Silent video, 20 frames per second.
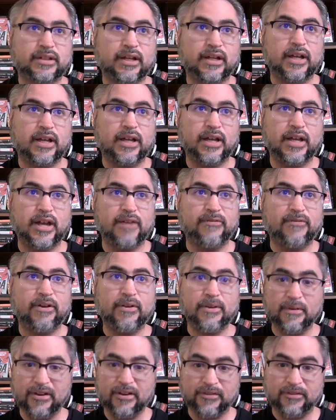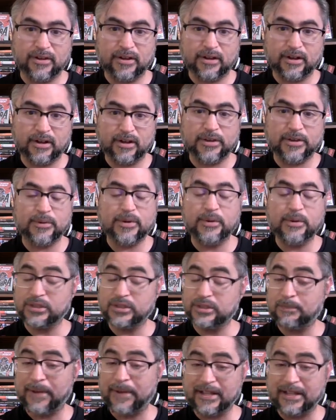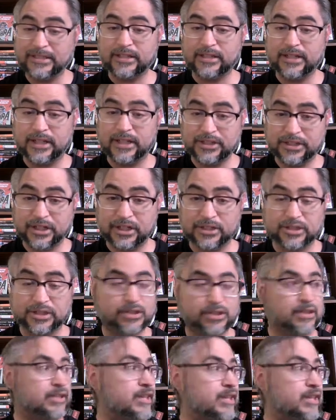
it was a passing nice gesture.